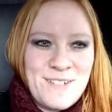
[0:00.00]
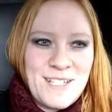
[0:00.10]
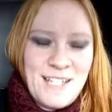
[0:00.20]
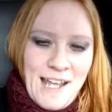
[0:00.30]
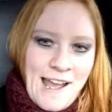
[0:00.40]

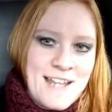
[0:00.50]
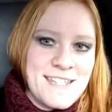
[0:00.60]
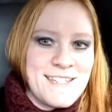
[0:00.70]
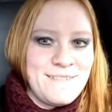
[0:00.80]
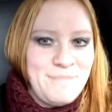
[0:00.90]
with
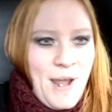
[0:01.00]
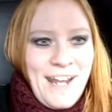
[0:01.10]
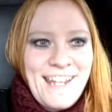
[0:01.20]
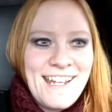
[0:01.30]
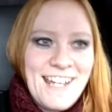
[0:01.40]
gas
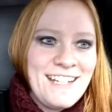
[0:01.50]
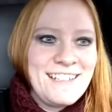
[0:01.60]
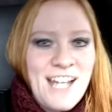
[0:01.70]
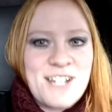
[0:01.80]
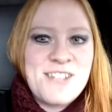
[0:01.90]
money
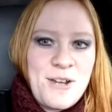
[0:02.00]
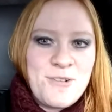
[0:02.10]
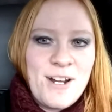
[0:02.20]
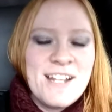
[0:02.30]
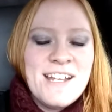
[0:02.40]
and
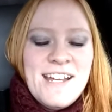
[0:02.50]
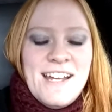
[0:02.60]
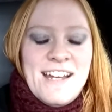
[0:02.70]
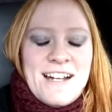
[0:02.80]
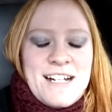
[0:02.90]
etc.
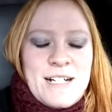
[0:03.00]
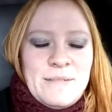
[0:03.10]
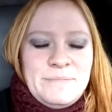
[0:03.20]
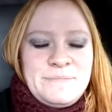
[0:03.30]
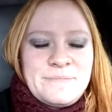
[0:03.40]
Being